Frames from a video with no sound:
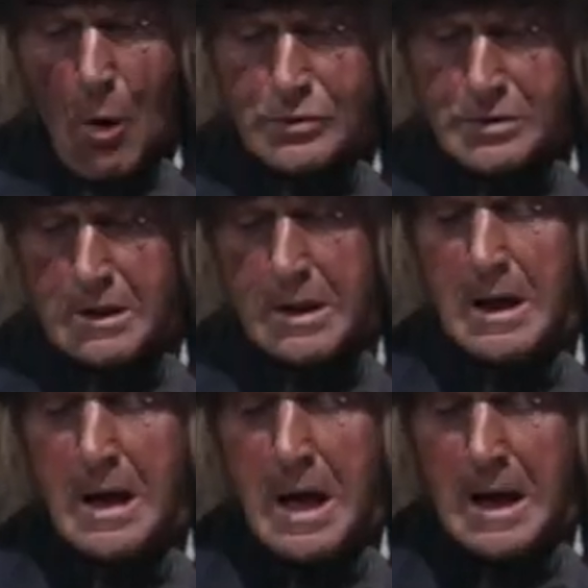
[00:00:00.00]
Caution.
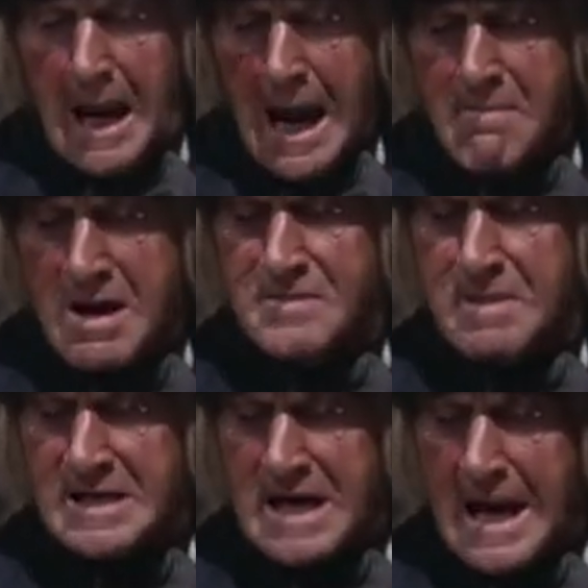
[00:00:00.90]
Care must
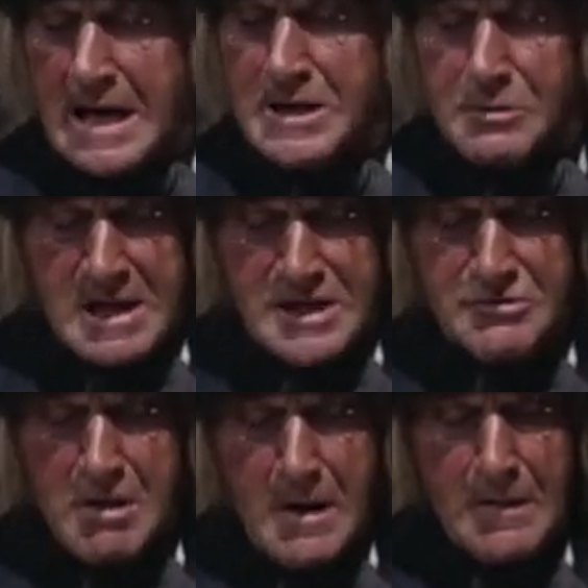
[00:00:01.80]
be taken to
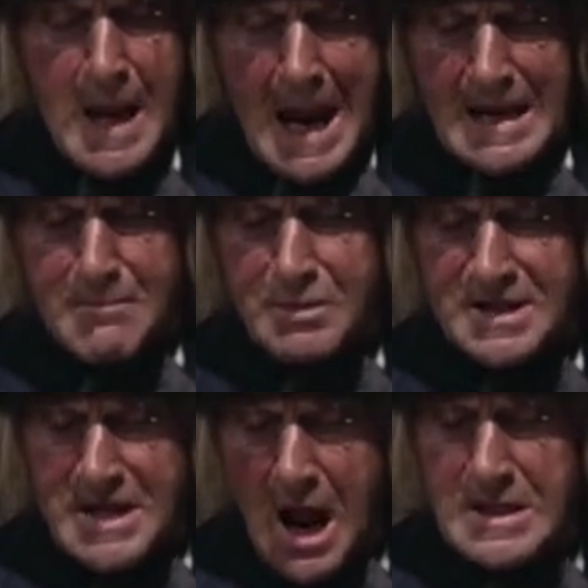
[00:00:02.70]
instruct the head
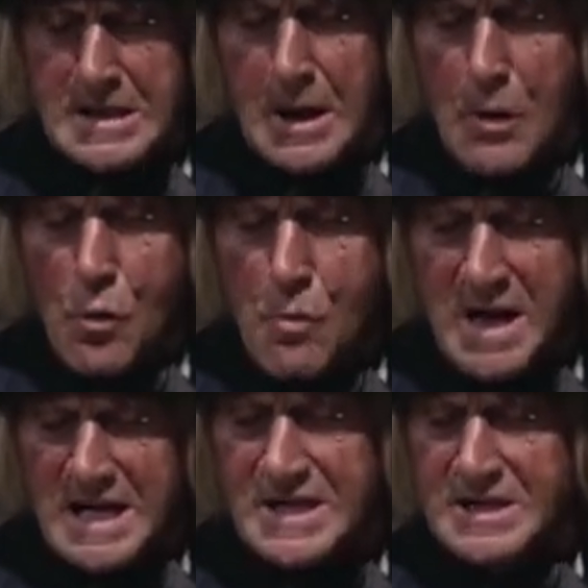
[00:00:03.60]
precisely whom
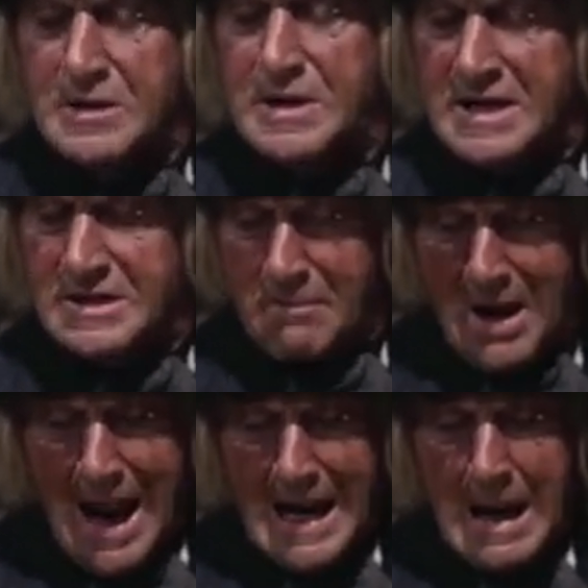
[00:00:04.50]
it is to
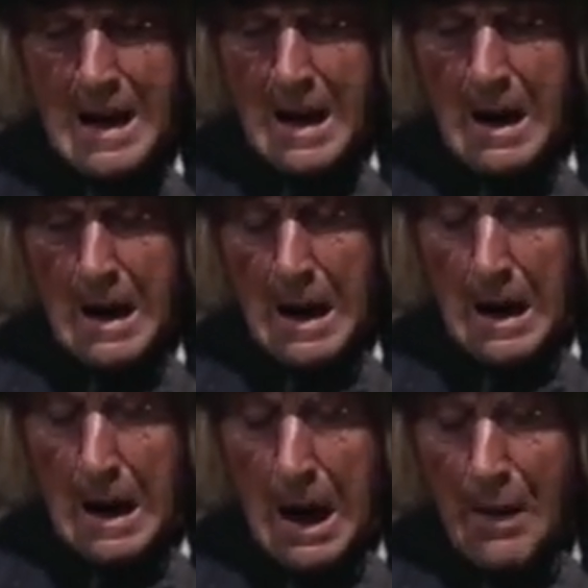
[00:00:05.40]
disobey.
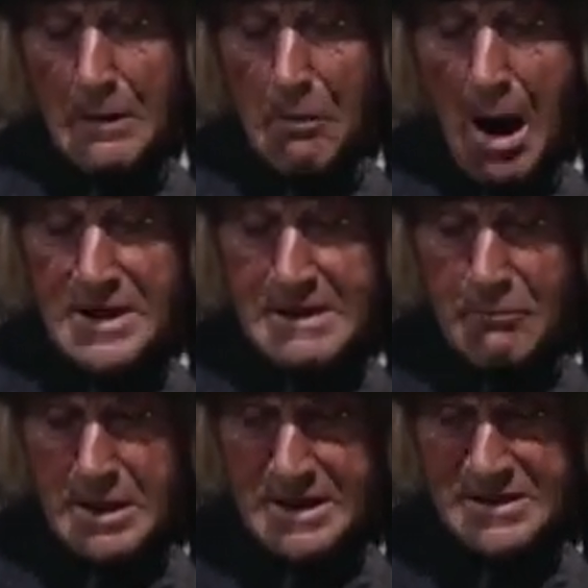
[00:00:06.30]
Otherwise,
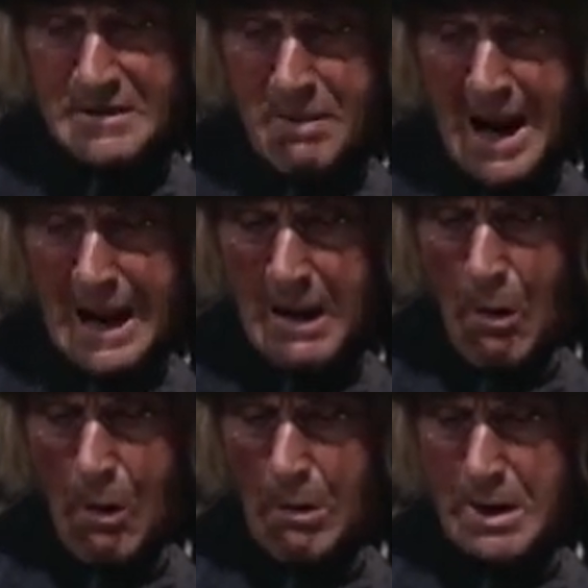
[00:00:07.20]
it will disobey
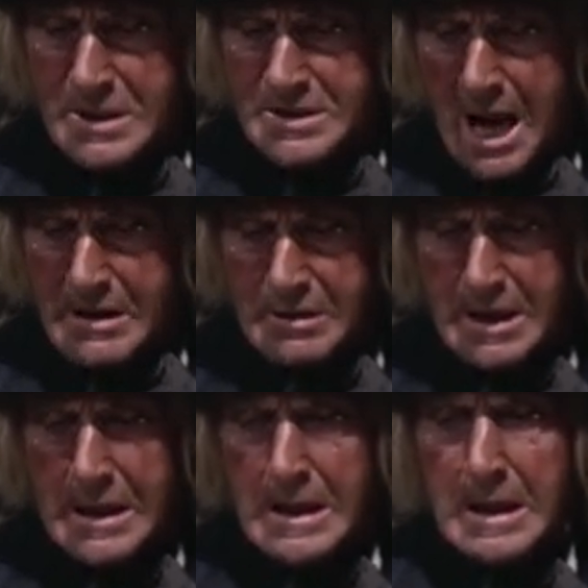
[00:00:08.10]
all and
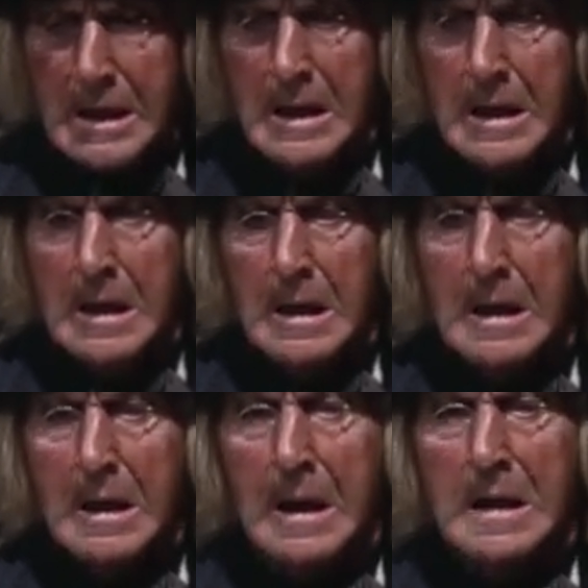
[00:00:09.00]
sundry,
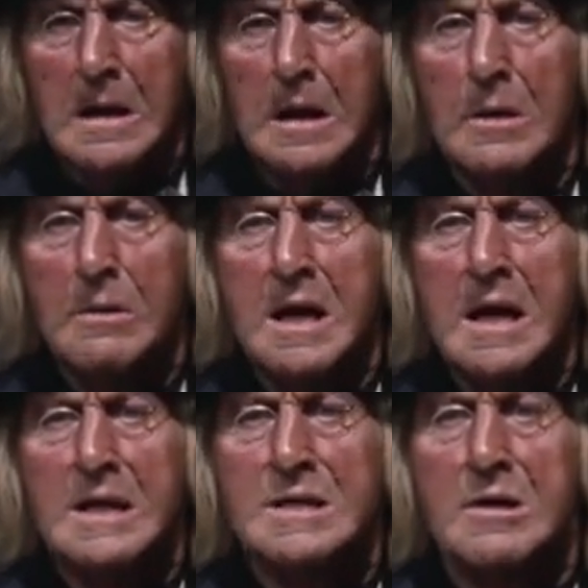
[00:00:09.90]

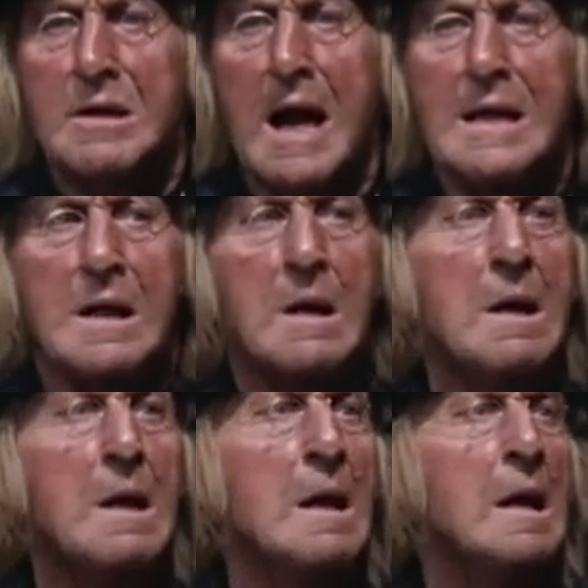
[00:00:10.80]
including its creator.
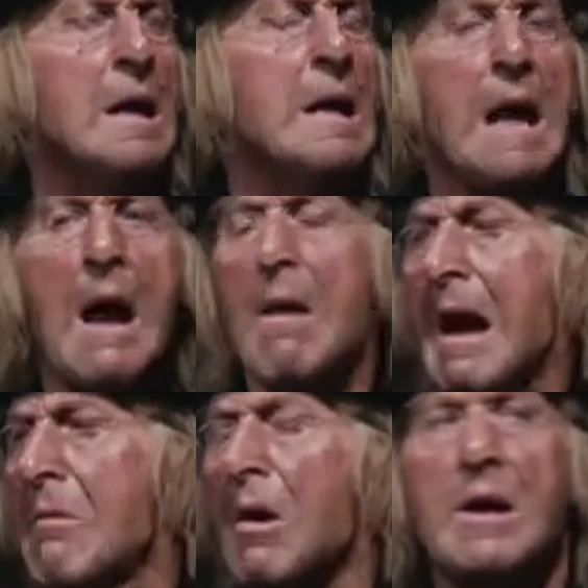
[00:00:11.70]
Now,
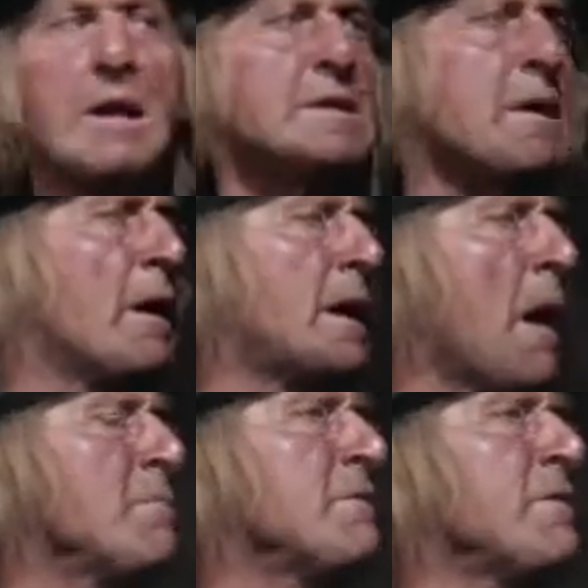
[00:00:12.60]
where on earth did I
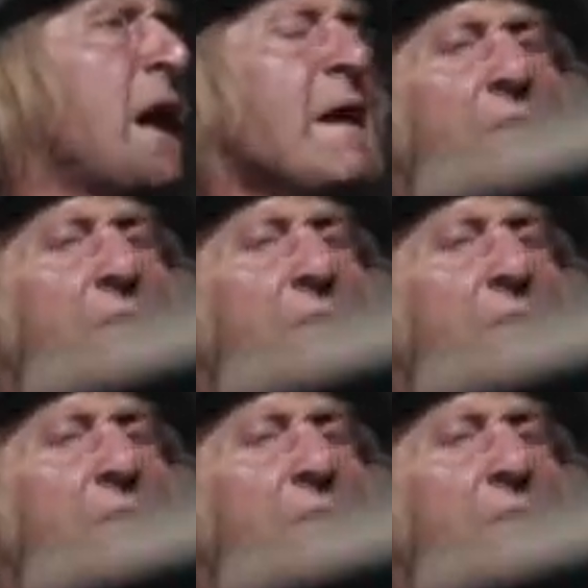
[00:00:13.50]
come to forget